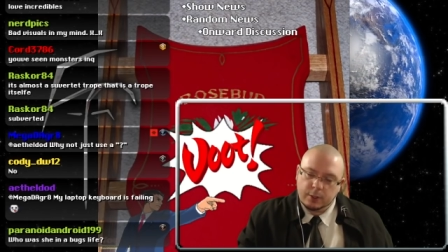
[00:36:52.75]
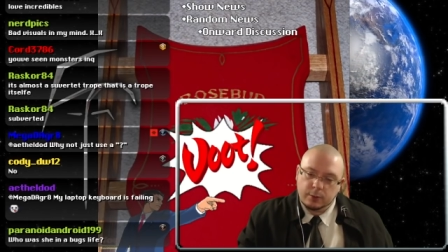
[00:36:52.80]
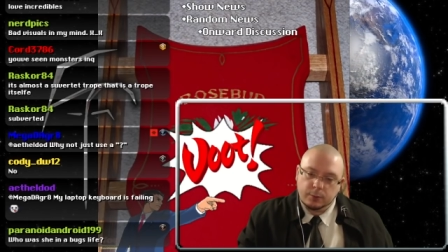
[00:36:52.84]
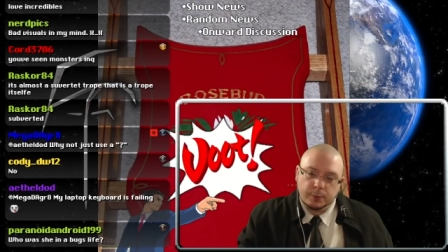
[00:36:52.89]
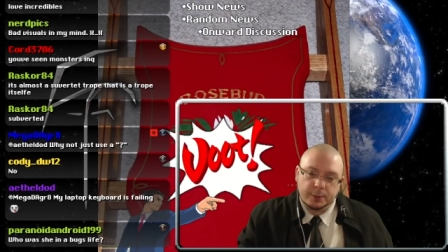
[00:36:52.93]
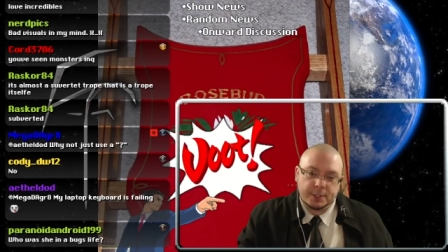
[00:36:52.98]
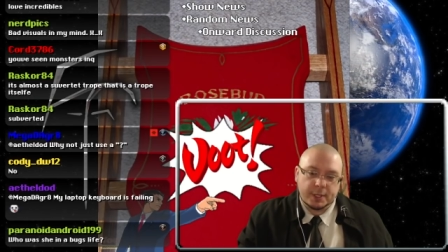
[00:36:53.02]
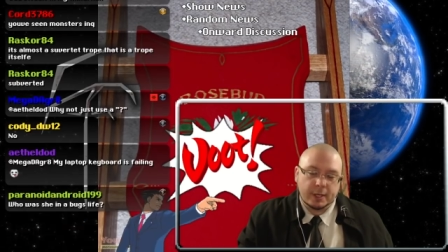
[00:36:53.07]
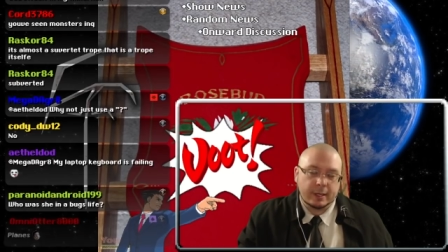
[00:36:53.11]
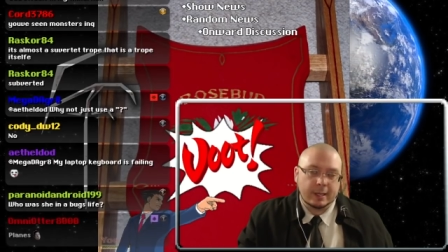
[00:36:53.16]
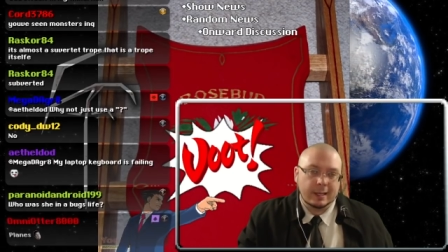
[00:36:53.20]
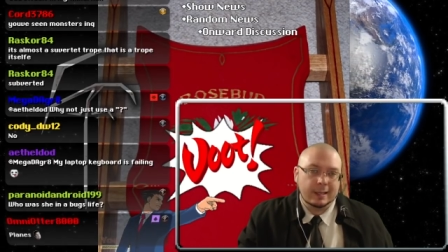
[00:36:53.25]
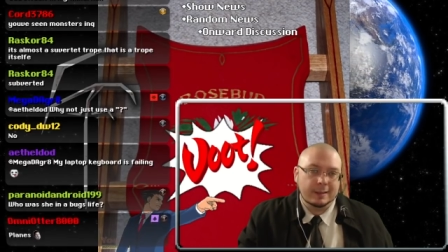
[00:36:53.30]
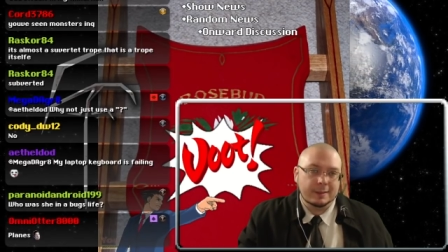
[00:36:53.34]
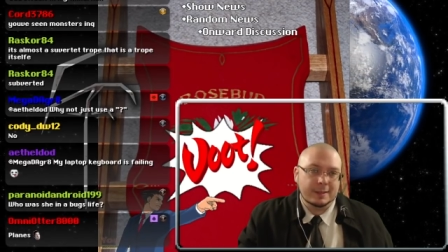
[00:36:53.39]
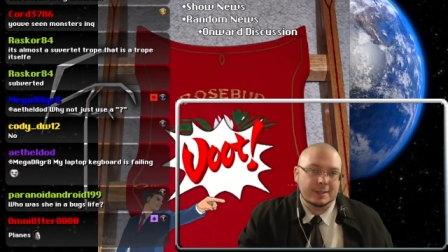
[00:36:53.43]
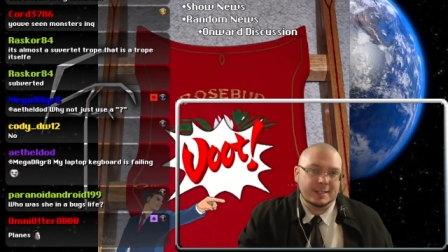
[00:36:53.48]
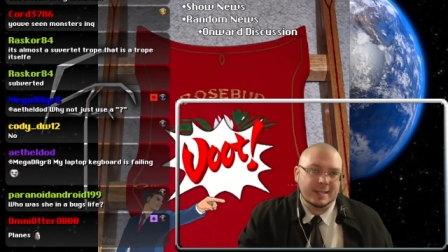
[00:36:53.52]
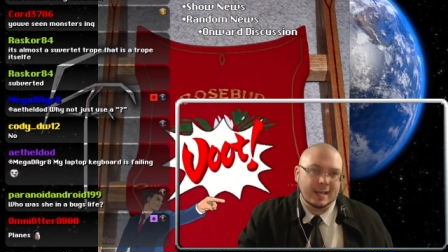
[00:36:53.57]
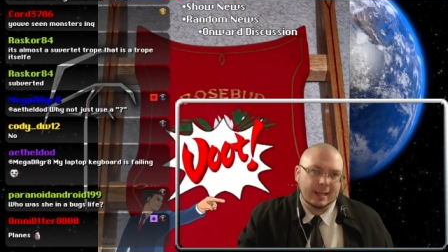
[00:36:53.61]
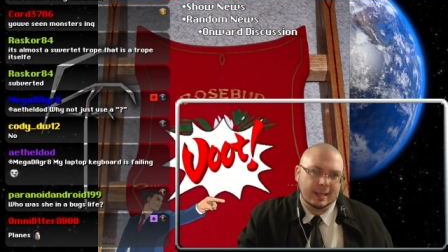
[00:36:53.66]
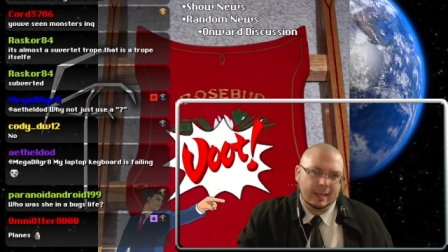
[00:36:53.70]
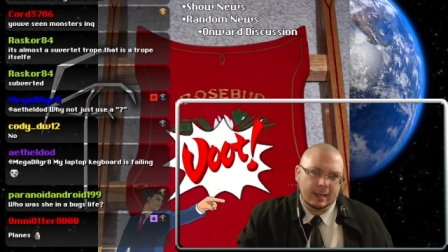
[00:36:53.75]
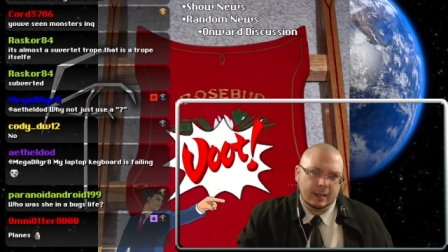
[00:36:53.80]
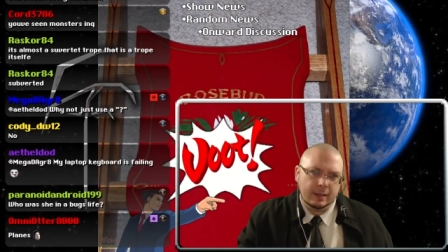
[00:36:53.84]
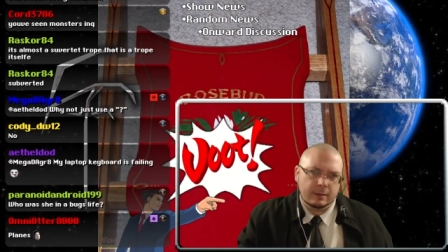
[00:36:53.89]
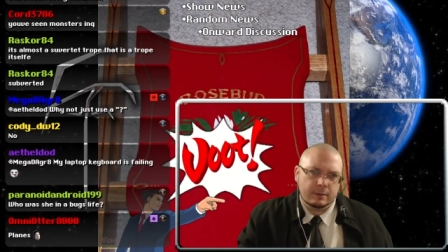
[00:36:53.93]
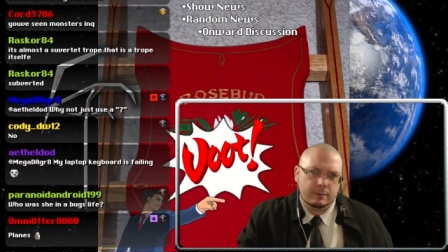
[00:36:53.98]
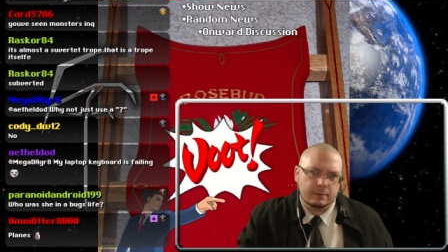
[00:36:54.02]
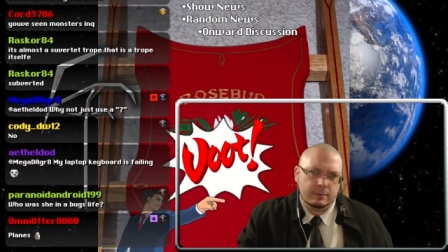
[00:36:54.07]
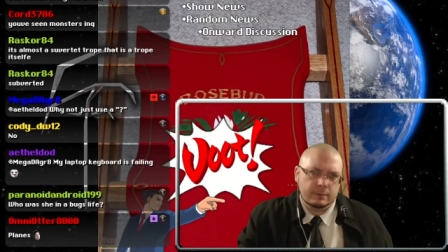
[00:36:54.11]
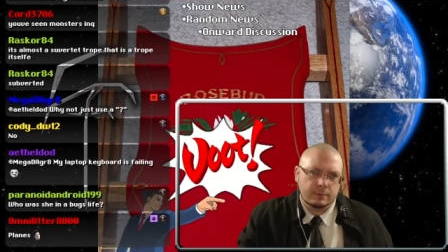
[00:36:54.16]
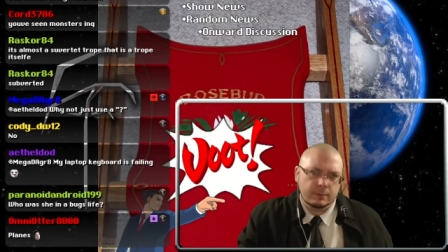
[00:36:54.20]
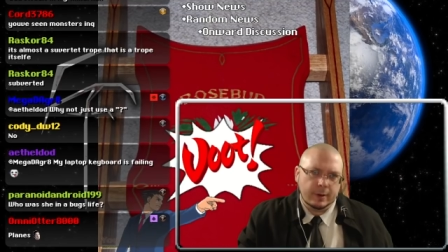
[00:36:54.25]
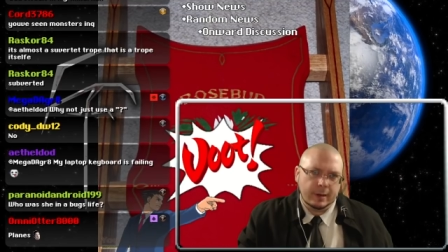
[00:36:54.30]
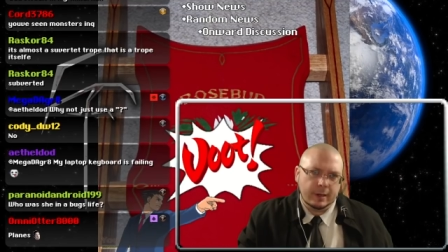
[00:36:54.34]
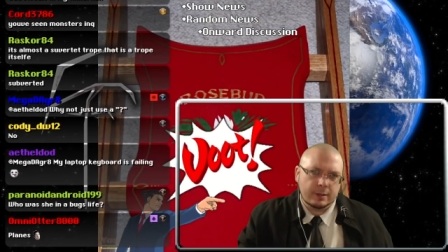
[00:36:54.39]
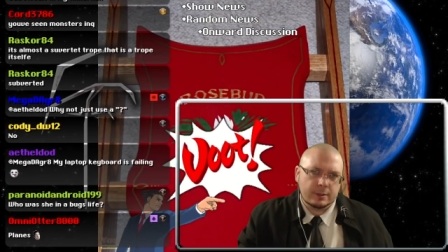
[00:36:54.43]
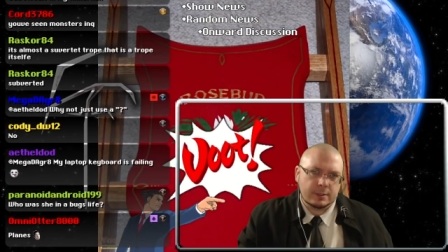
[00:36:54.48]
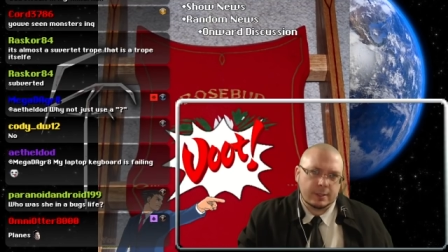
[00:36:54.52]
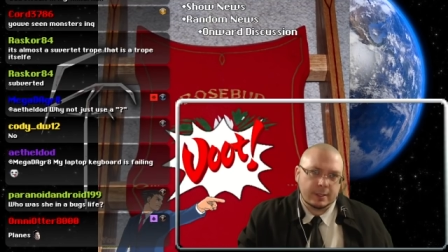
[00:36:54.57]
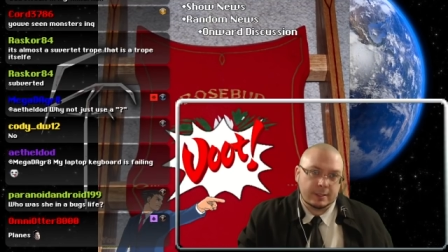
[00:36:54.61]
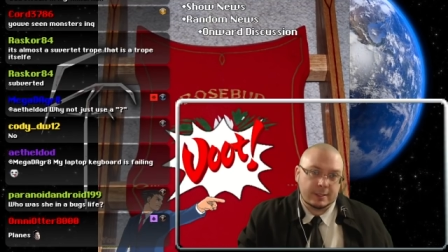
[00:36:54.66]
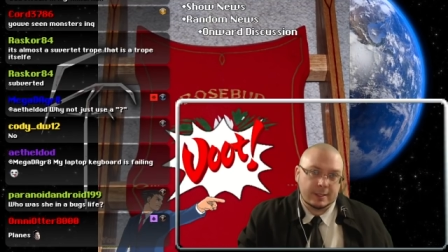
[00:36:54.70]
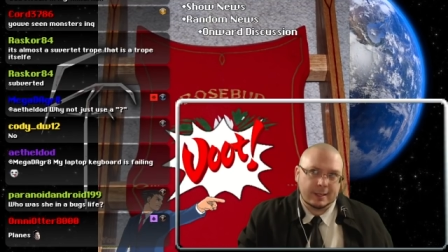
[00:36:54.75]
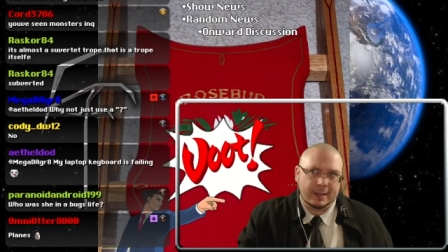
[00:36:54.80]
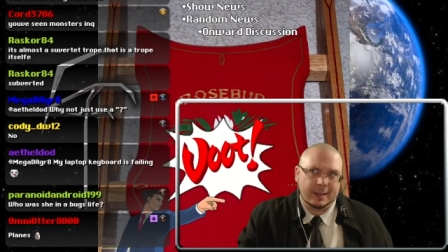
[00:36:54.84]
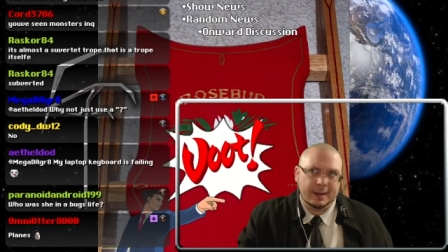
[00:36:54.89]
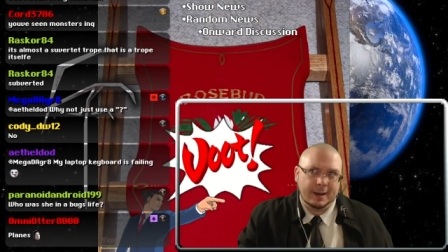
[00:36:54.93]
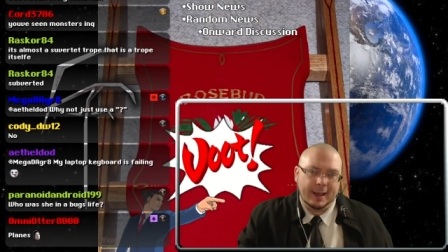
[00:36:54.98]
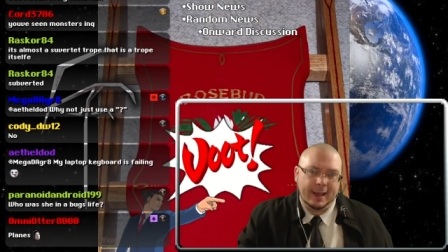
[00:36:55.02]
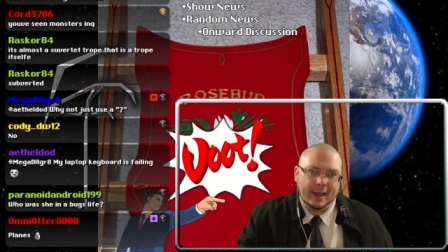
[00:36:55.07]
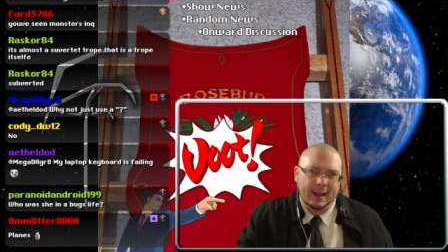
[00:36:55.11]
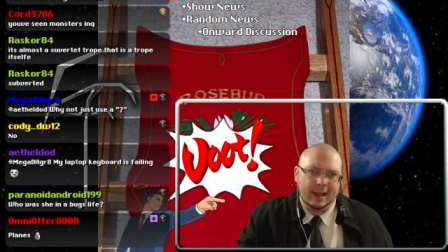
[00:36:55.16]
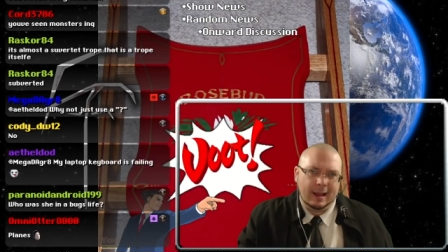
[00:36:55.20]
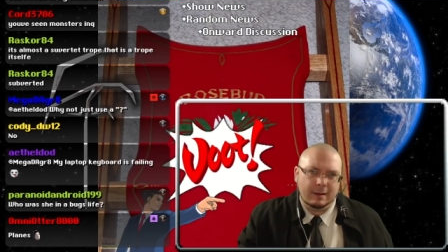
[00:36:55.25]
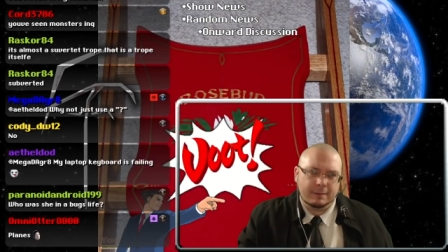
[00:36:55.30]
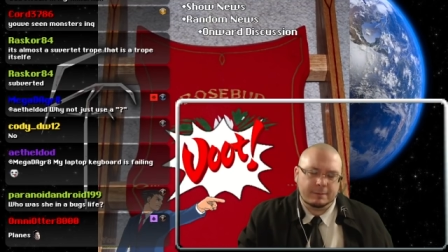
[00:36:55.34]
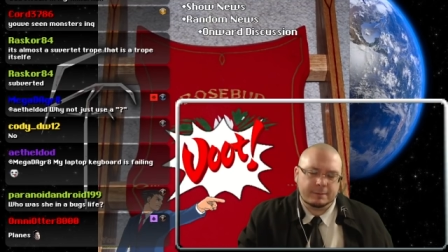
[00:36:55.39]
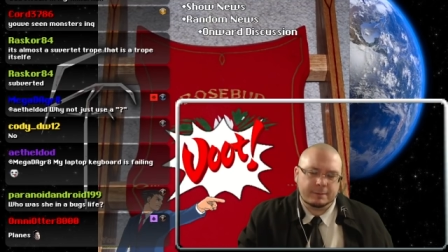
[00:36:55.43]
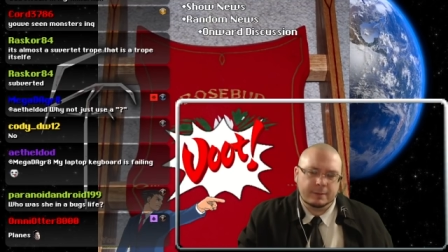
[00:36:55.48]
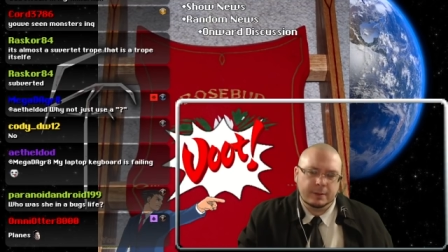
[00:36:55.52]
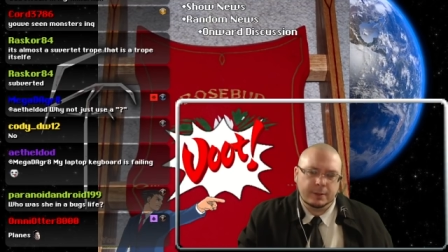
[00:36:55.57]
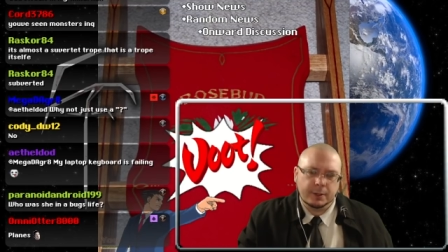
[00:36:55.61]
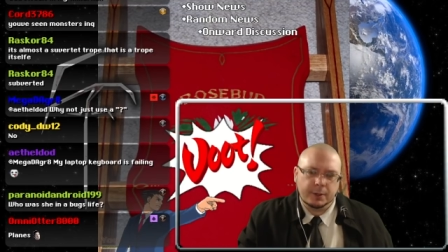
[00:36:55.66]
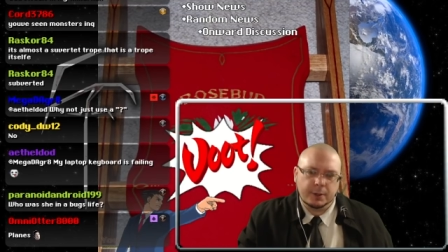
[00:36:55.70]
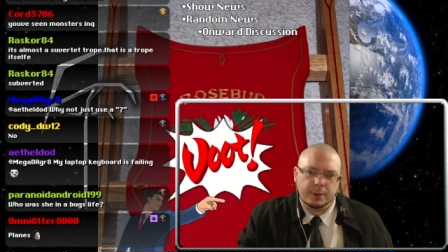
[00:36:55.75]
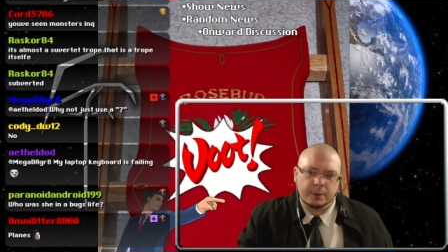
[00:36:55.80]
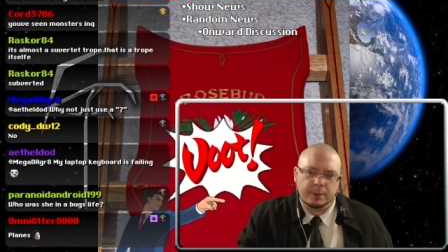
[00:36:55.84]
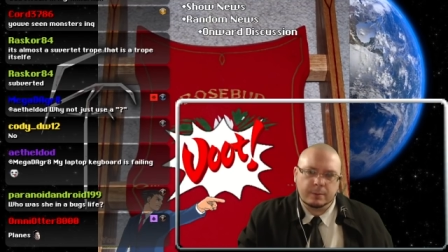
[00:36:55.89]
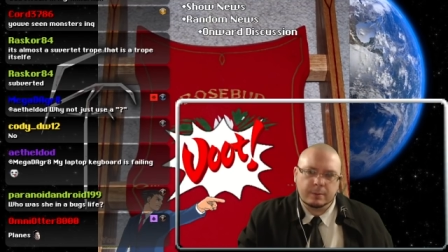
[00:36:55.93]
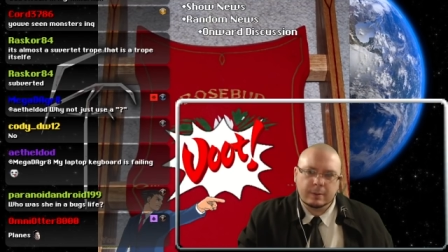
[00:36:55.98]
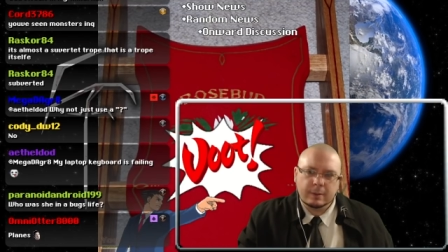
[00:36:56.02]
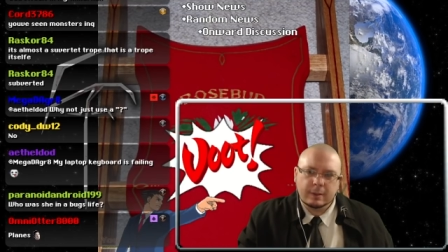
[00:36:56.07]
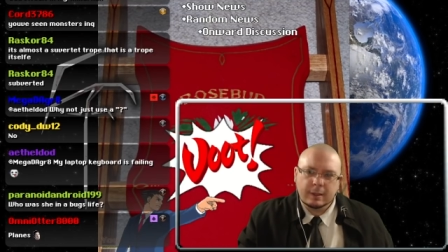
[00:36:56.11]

We're talking in the decade range, like decade and a half ago.